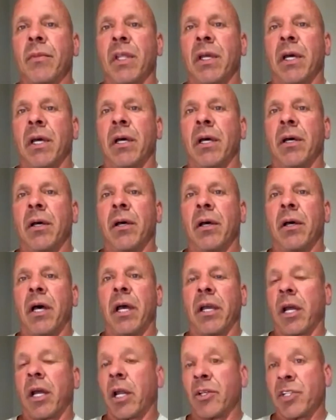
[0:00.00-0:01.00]

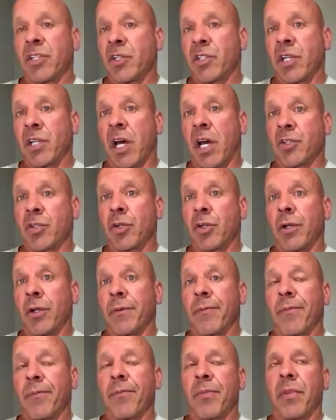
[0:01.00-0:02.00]
I got on
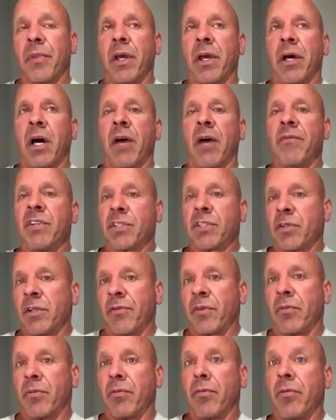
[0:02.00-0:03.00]
testosterone, obviously
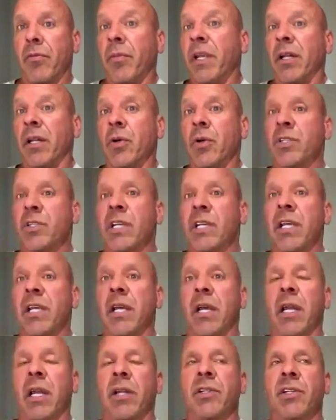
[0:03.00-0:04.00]
from being low T. I
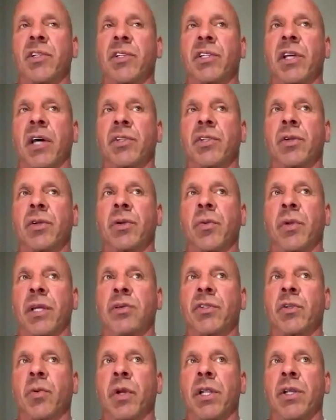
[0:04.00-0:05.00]
got on testosterone when I was
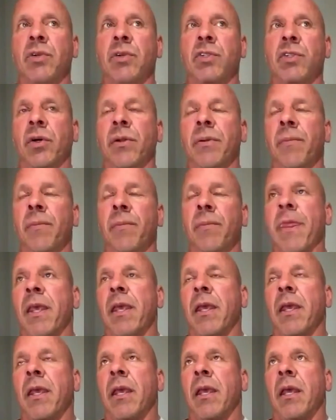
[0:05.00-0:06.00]
20 years old.
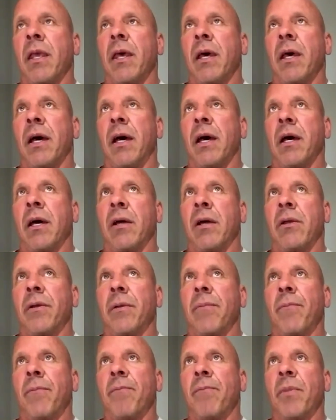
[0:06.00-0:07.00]

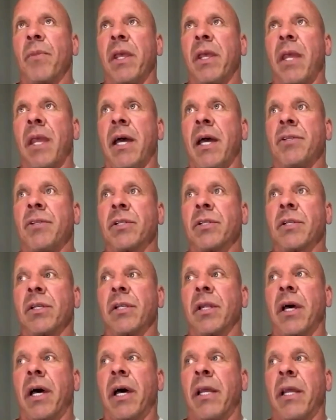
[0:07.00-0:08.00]
And
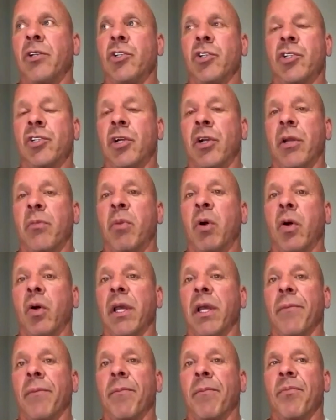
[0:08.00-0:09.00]
I had just started
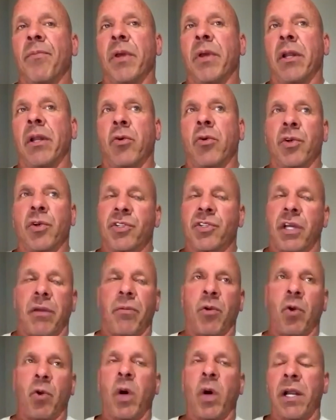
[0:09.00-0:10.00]
bulking. And of course, I
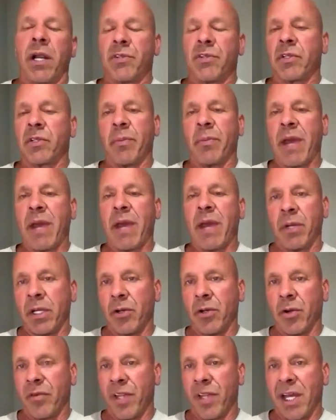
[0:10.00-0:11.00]
acquired sleep apnea
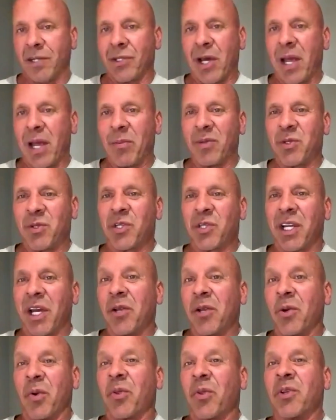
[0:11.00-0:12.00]
over that time. As soon as I got
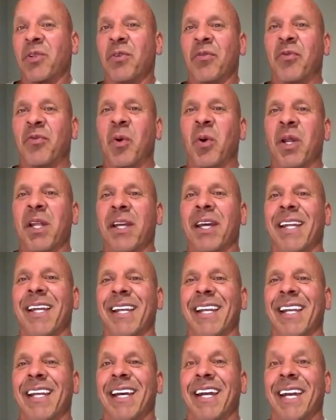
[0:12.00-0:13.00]
north of 240, I
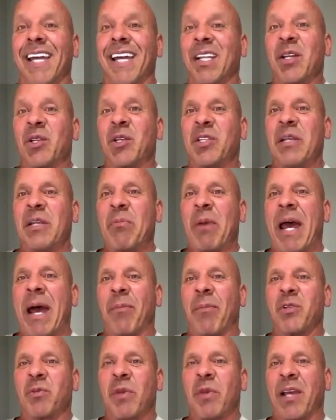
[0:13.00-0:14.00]
had to get a CPAP. It
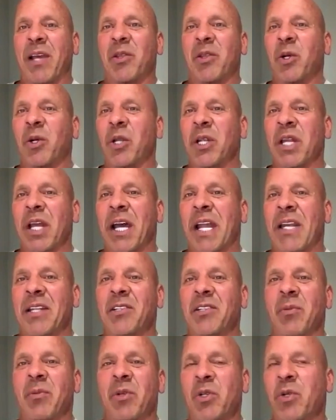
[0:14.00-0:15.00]
was back in the early 90s.
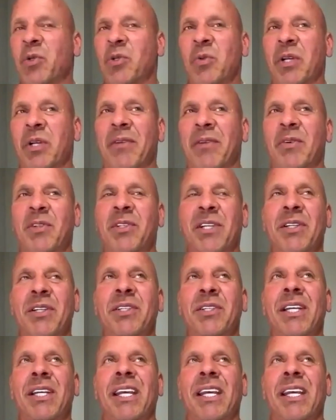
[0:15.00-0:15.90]
I've been using one ever since.